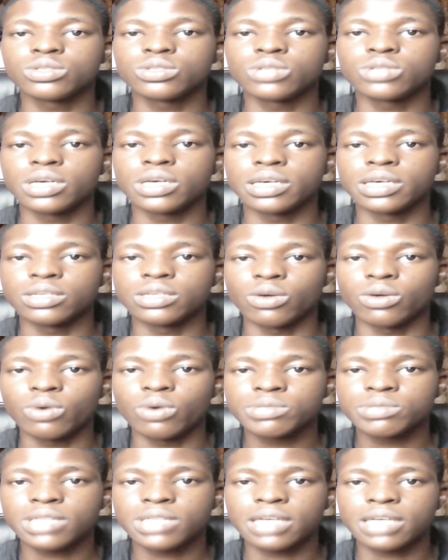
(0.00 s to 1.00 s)
your
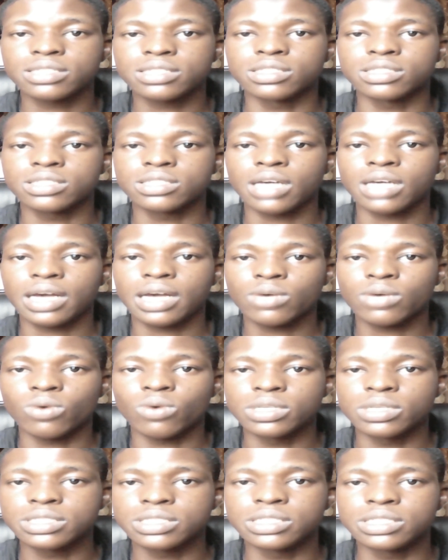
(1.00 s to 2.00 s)
website is high
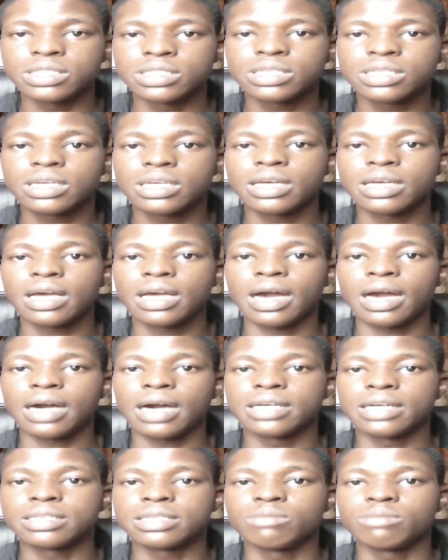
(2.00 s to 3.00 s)
quality,
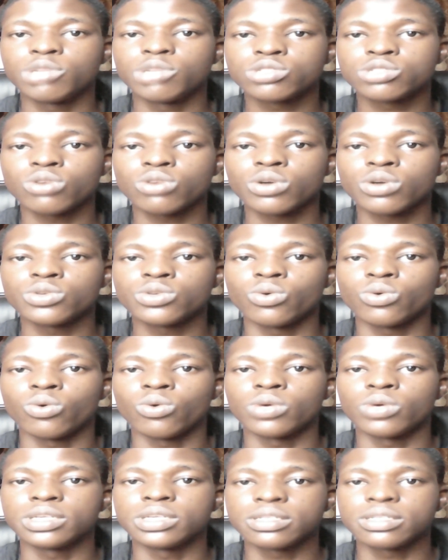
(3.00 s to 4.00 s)
and make sure you
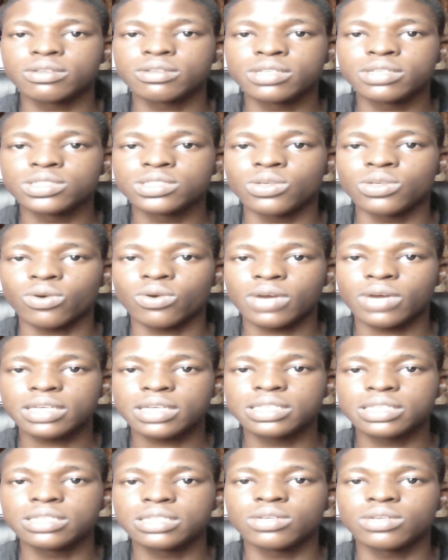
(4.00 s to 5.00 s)
increase your
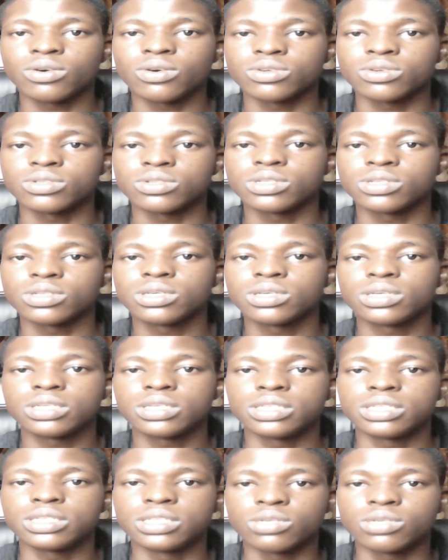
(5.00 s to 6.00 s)
ranking on
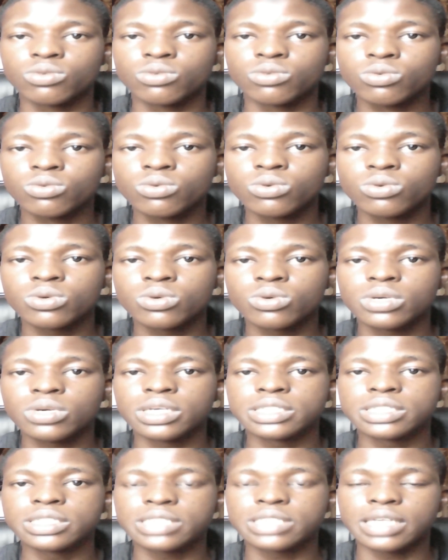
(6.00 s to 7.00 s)
the Google
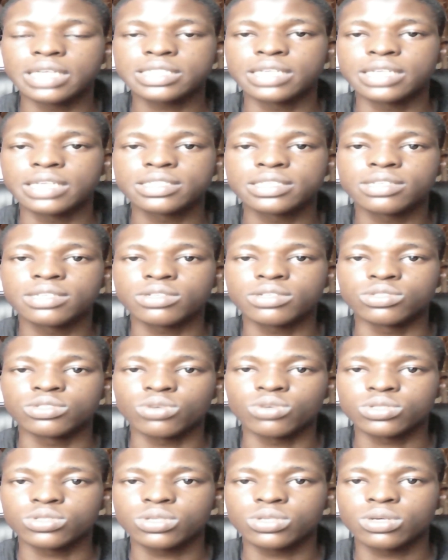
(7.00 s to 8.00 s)
search engine result.